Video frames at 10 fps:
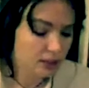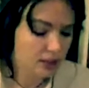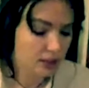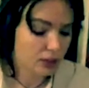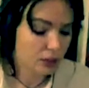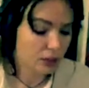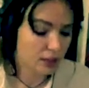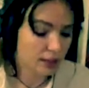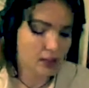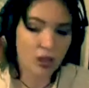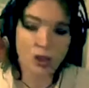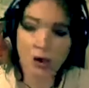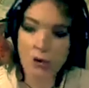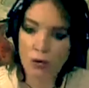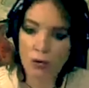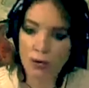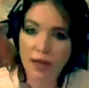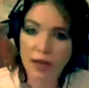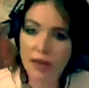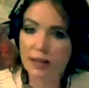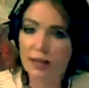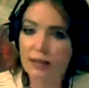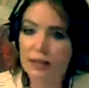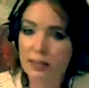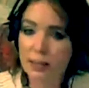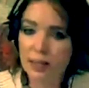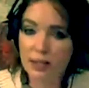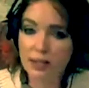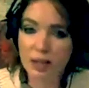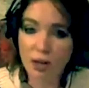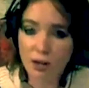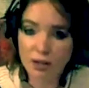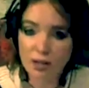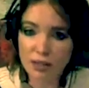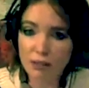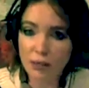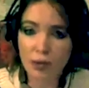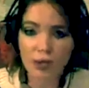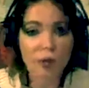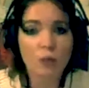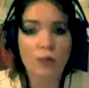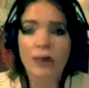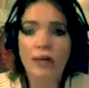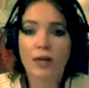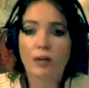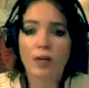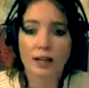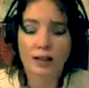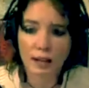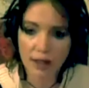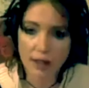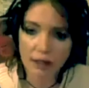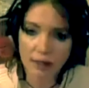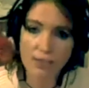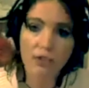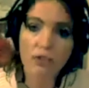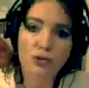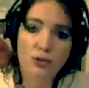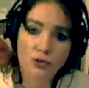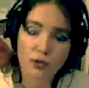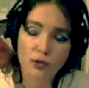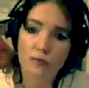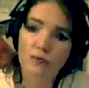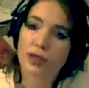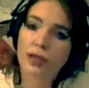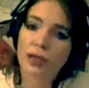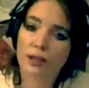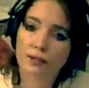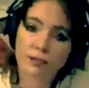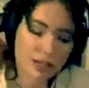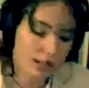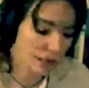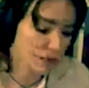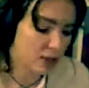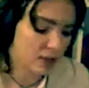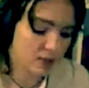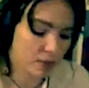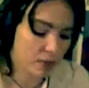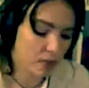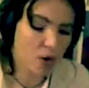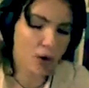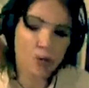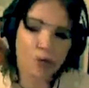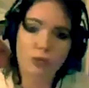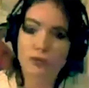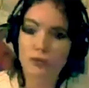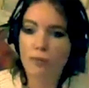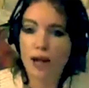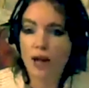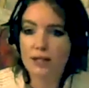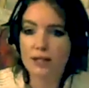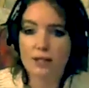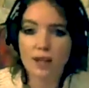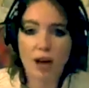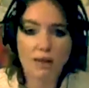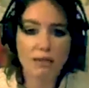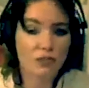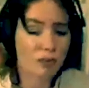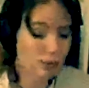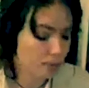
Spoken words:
you know, letting go of like anything that's been in the closet, burning away all that residue from resentments from the soul, from past lives, from